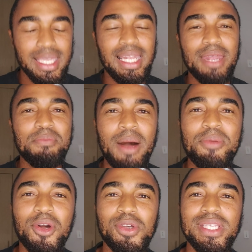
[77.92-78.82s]
Kylian
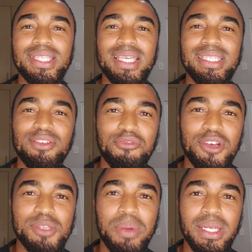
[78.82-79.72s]
Mbappé goes and takes the
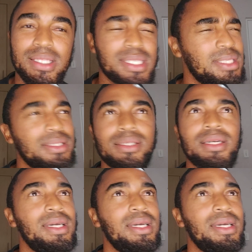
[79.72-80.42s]
first penalty.